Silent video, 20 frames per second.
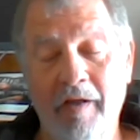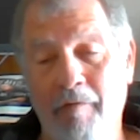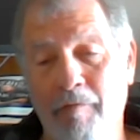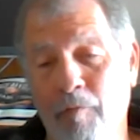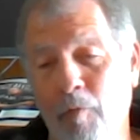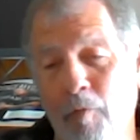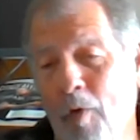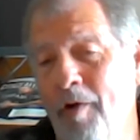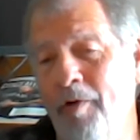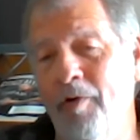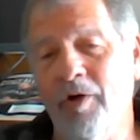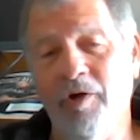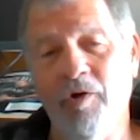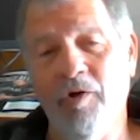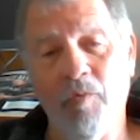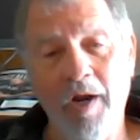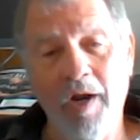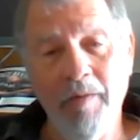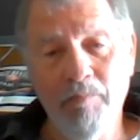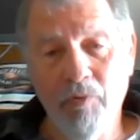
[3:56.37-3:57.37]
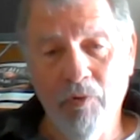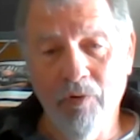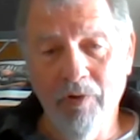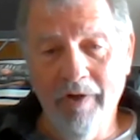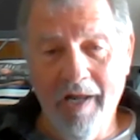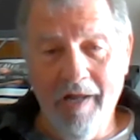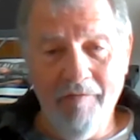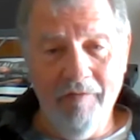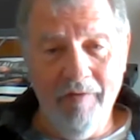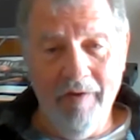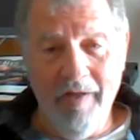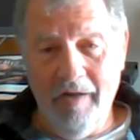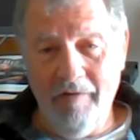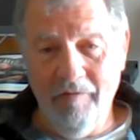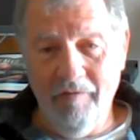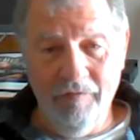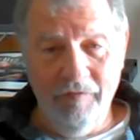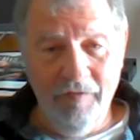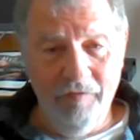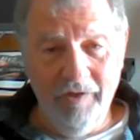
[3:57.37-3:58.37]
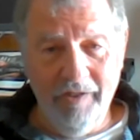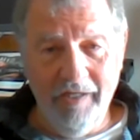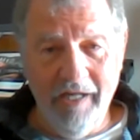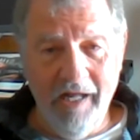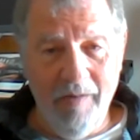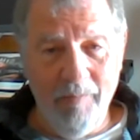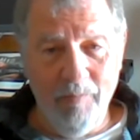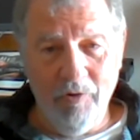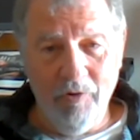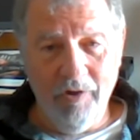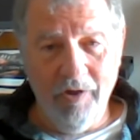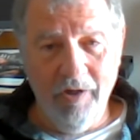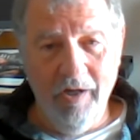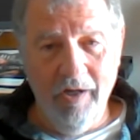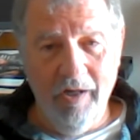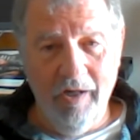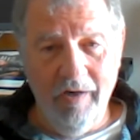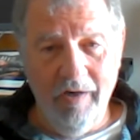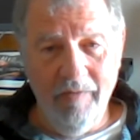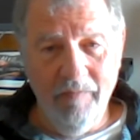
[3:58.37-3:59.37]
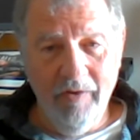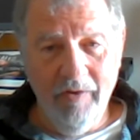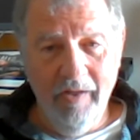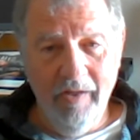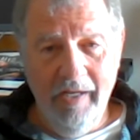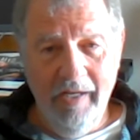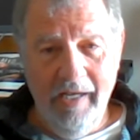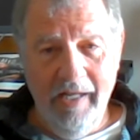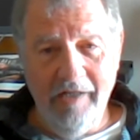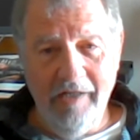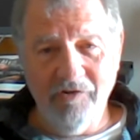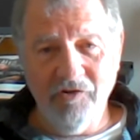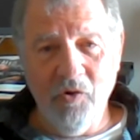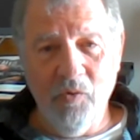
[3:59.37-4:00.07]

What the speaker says: 400 grain bullet out of a 50 caliber gun, and it's